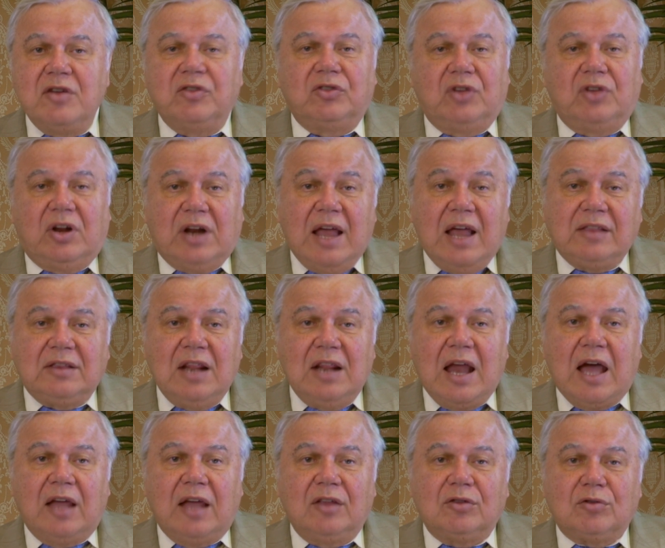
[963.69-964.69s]
The rat
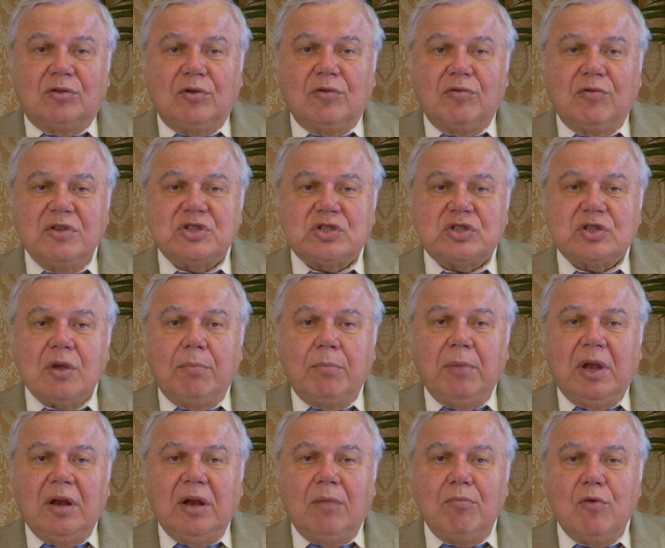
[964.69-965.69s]
line through which so
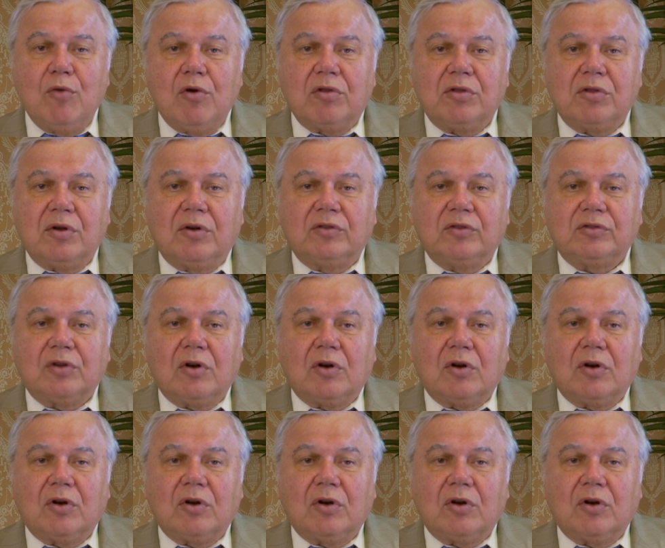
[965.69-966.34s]
many murderers,